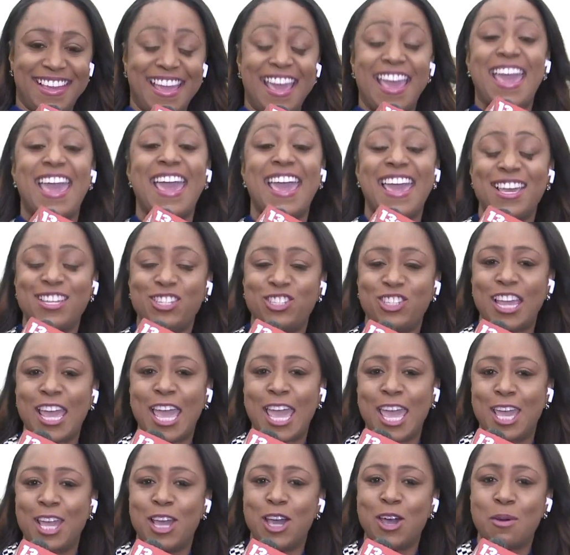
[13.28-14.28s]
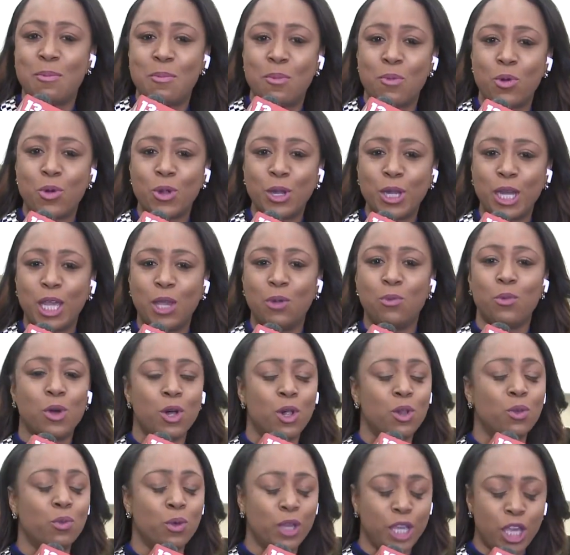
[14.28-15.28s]
Hey, Jay, good morning.
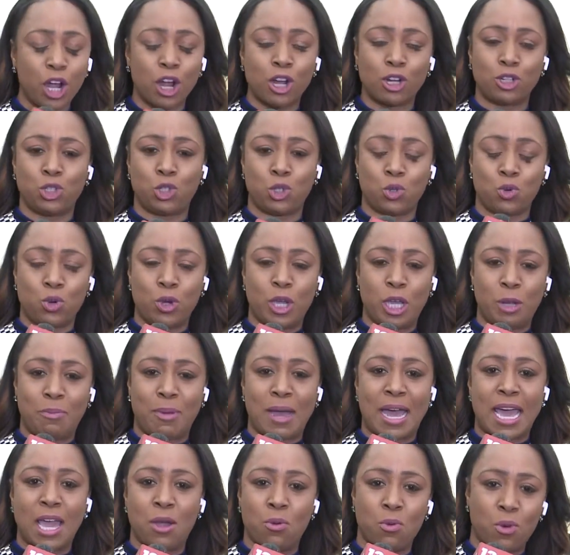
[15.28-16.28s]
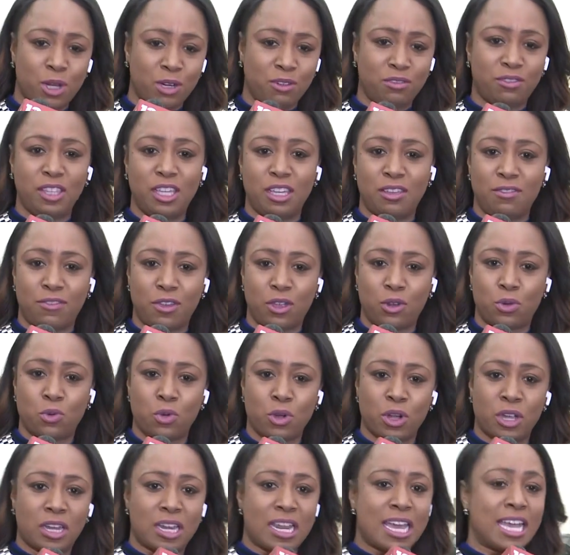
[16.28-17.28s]
Well, we are joined by one of the
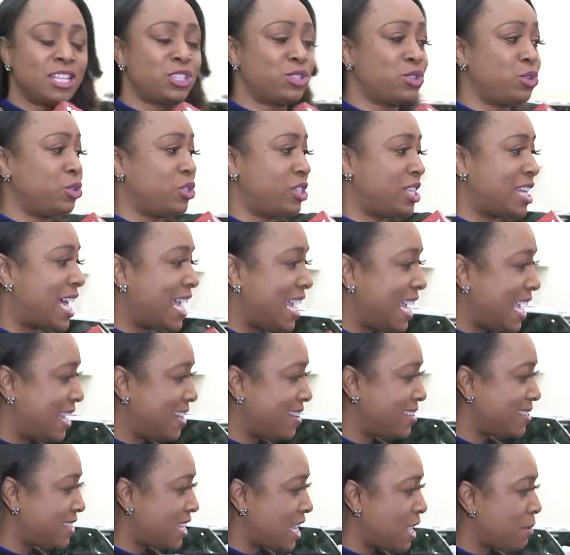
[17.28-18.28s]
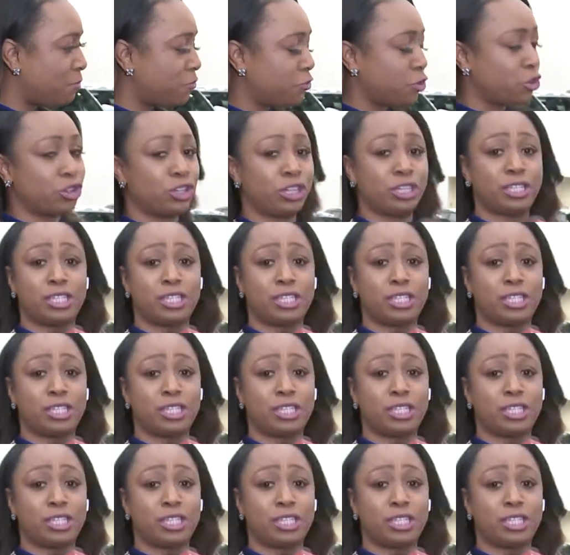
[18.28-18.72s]
event organizers, Diana Stamfler, to